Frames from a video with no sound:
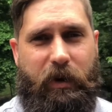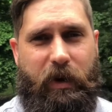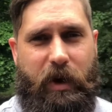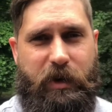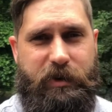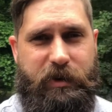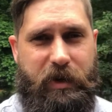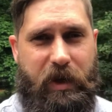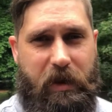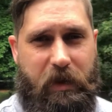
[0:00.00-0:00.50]

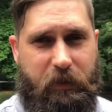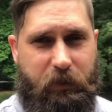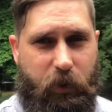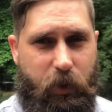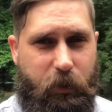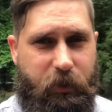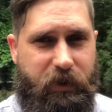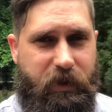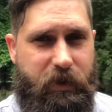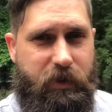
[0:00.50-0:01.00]
conjugating
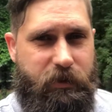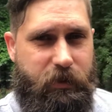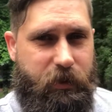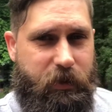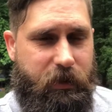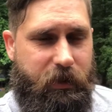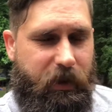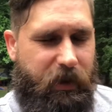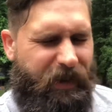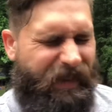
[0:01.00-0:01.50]
verbs in
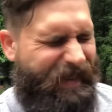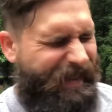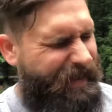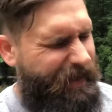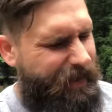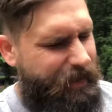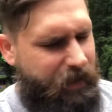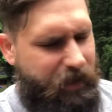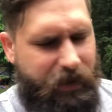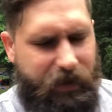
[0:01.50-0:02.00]

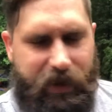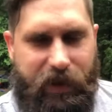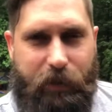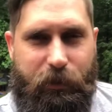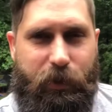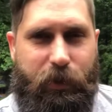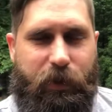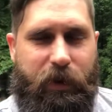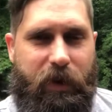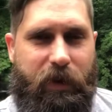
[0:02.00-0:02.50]

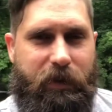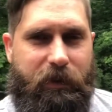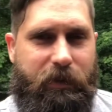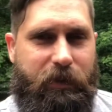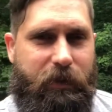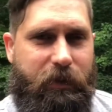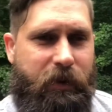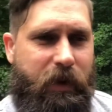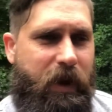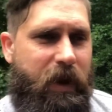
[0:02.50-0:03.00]
Hebrew yet.
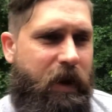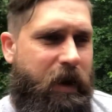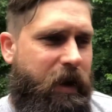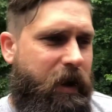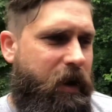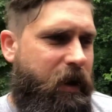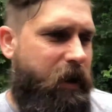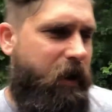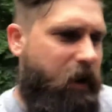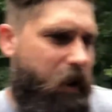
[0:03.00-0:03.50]
So,
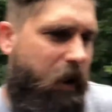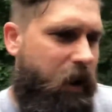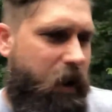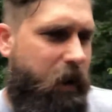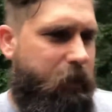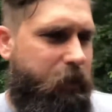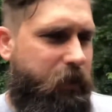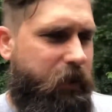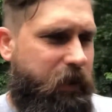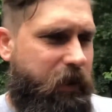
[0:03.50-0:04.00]

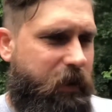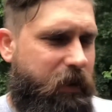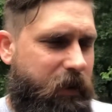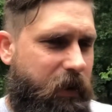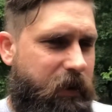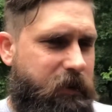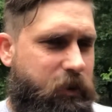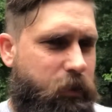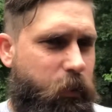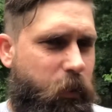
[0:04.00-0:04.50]
but
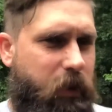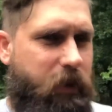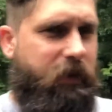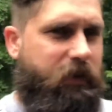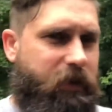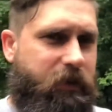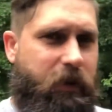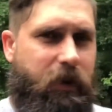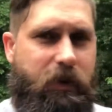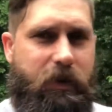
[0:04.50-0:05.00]
I just wanted to
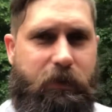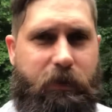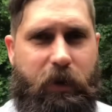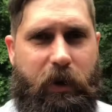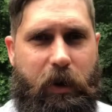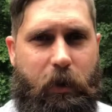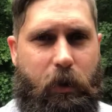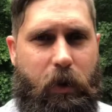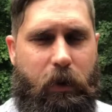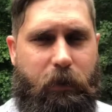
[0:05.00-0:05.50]
start this
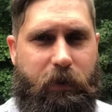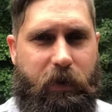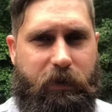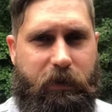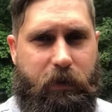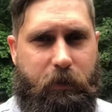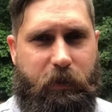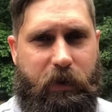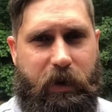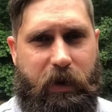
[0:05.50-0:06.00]
video off as
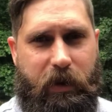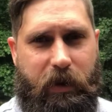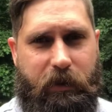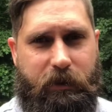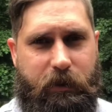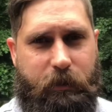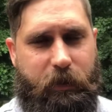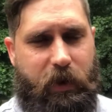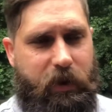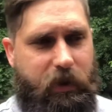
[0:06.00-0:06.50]
the beginning
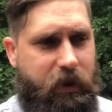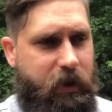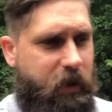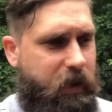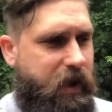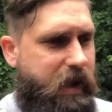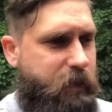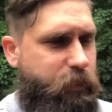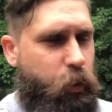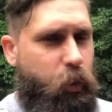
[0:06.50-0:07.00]
to my
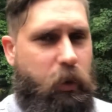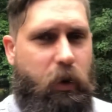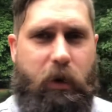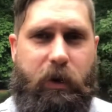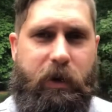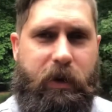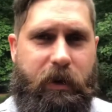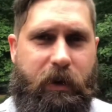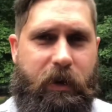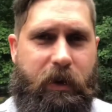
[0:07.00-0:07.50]
Hebrew
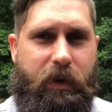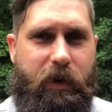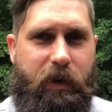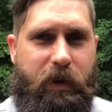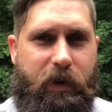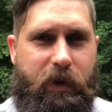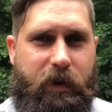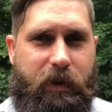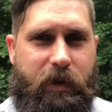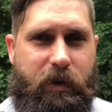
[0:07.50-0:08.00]
learning
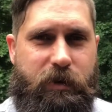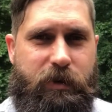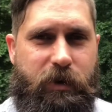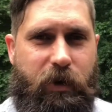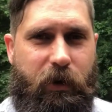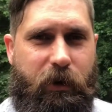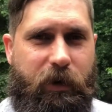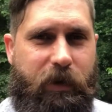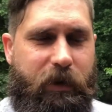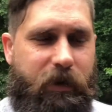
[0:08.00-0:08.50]

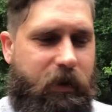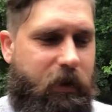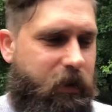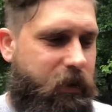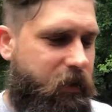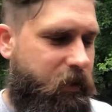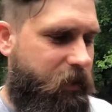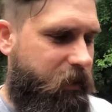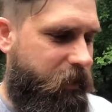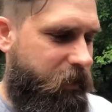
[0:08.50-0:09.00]
journey.
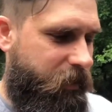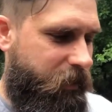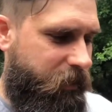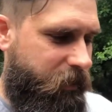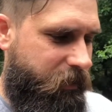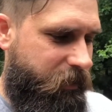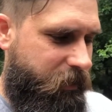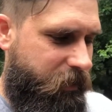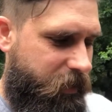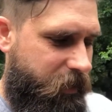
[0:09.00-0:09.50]

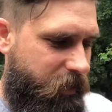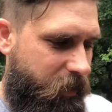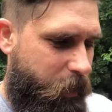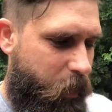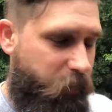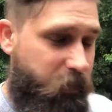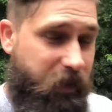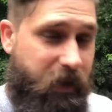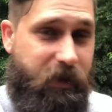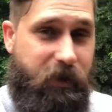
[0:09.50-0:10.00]

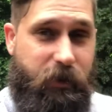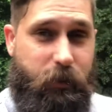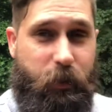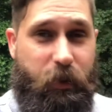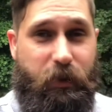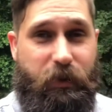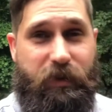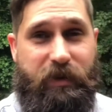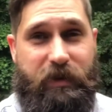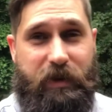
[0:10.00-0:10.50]
Hopefully this one
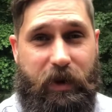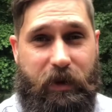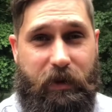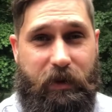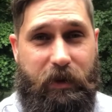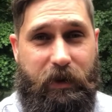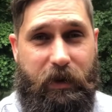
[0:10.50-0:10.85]
will stick.